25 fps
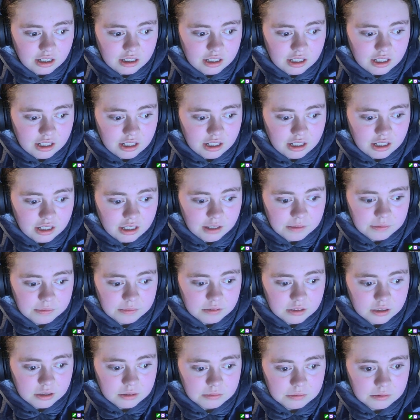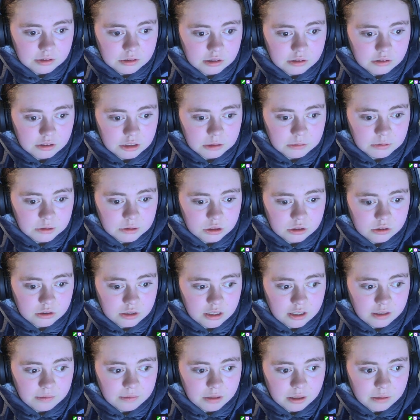And then I have the Christmas
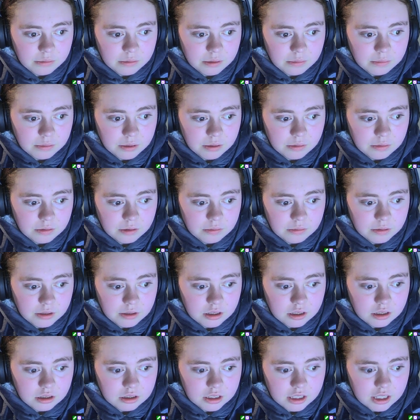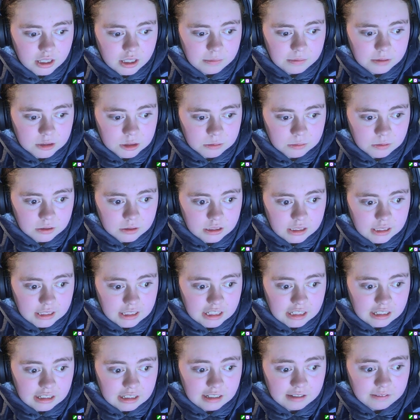stream, blah, blah, blah, blah, blah. Okay, I'm a sponsor.
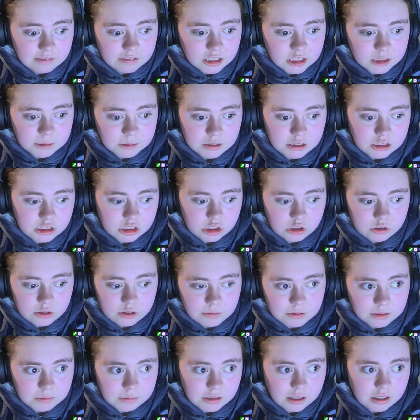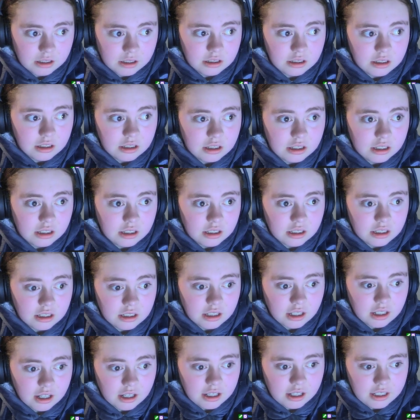And then I have the sponsor stream.
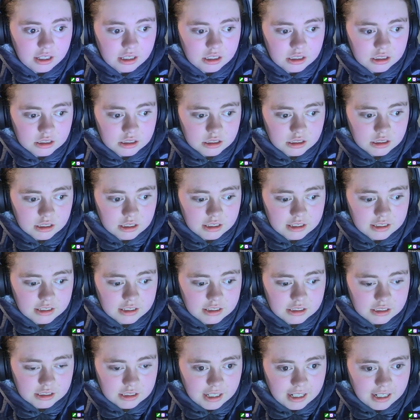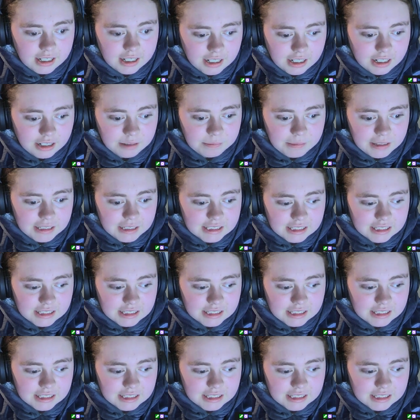Yeah, it is, it is highlighted.